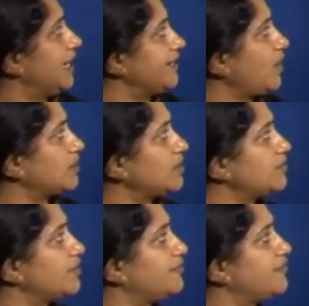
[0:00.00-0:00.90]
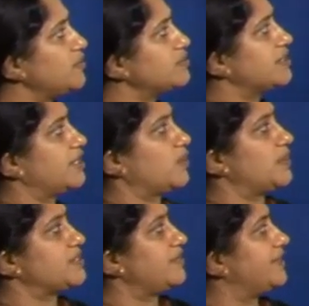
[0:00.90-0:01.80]
In order to refuse the
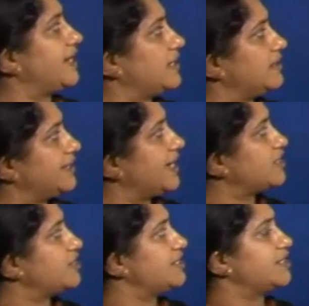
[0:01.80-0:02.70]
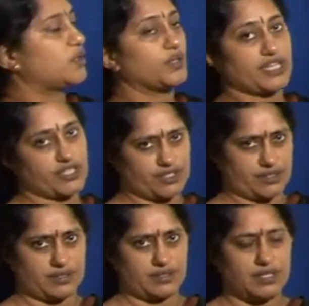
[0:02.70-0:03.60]
request of redu reduction in the
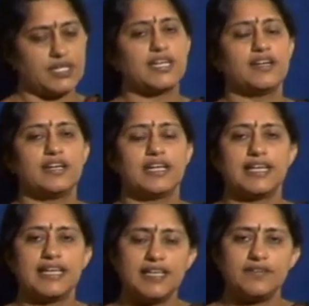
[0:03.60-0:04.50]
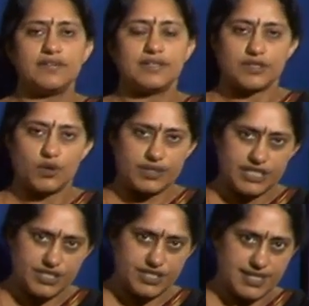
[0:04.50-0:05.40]
quotation,
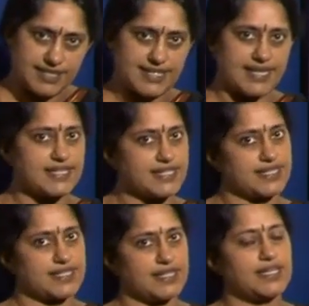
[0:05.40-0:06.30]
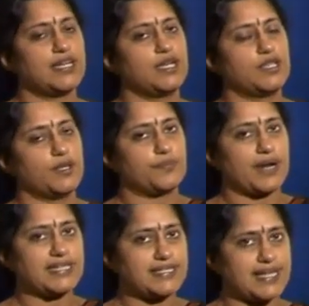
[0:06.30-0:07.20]
quotations are sent, the
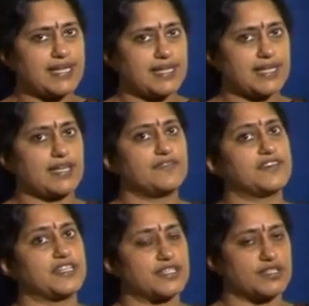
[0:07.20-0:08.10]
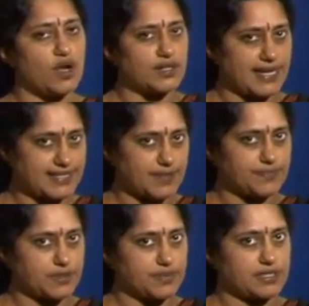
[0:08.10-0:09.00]
pricing if it is not
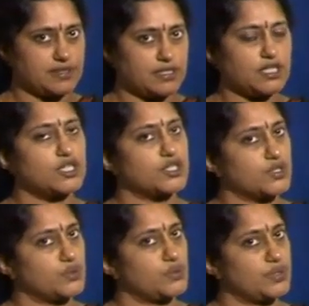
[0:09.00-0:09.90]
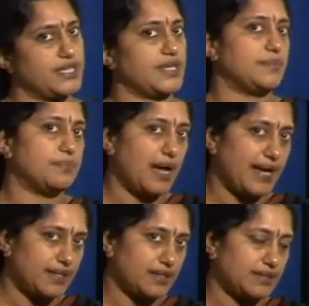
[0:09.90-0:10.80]
acceptable to the
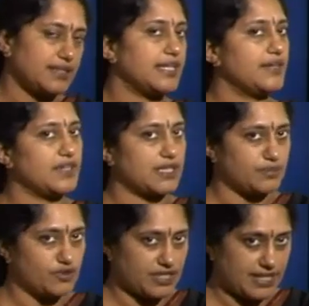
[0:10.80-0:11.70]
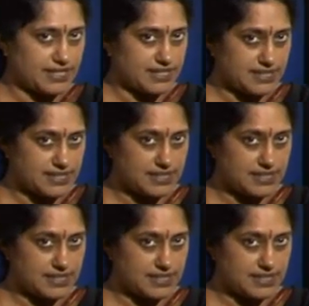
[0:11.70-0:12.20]
buyer he will communicate